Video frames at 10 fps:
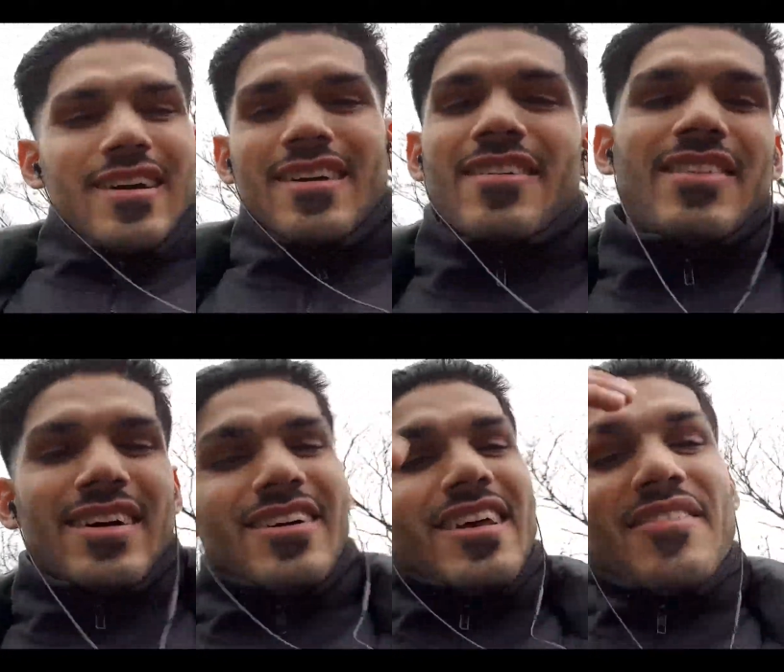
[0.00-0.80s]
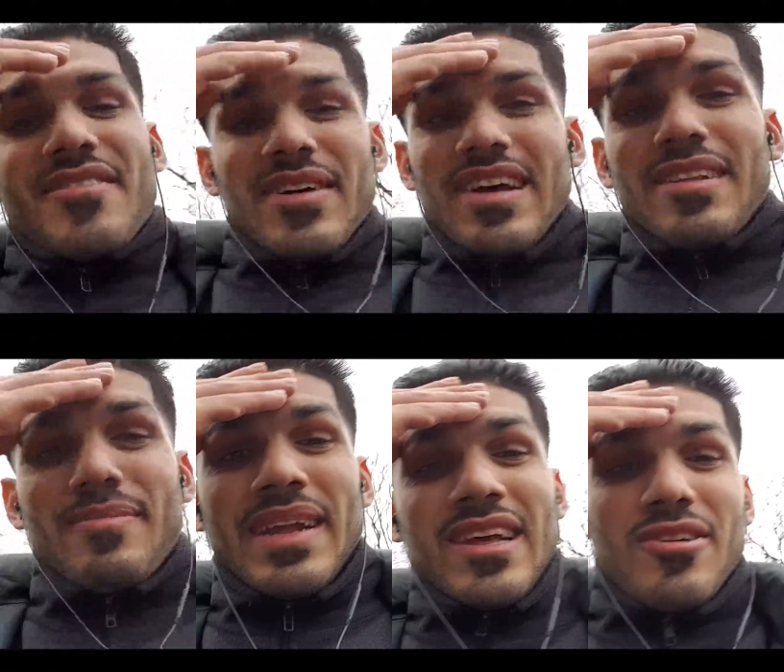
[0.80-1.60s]
um, i got even uh,
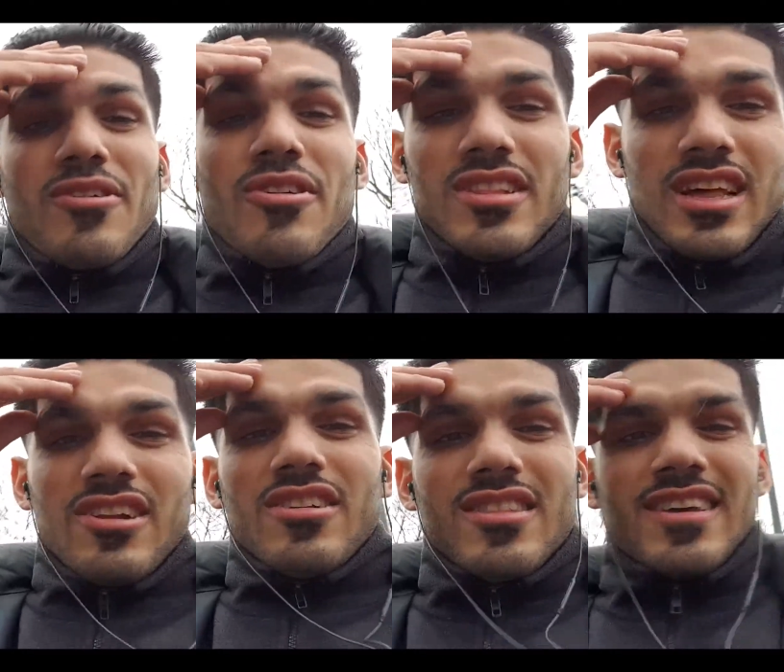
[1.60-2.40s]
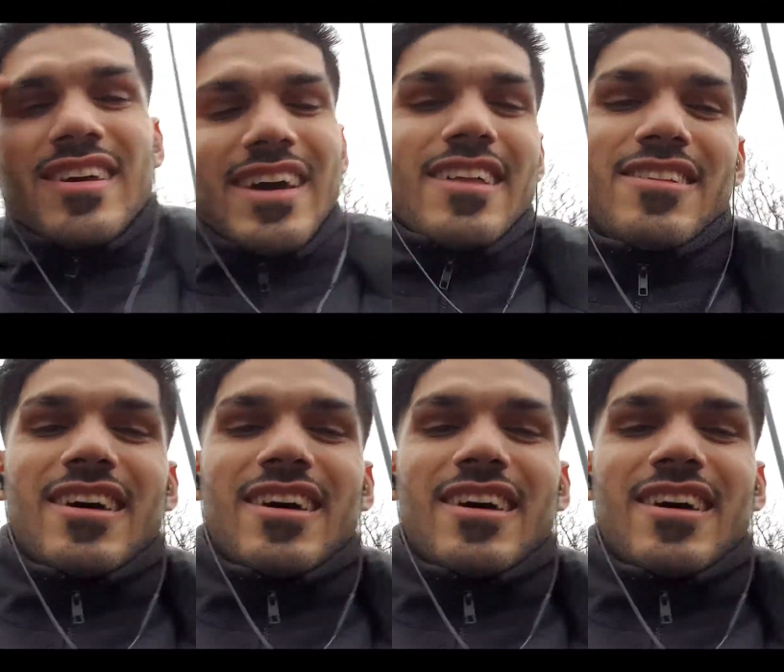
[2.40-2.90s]
better go holiday a lot i don't know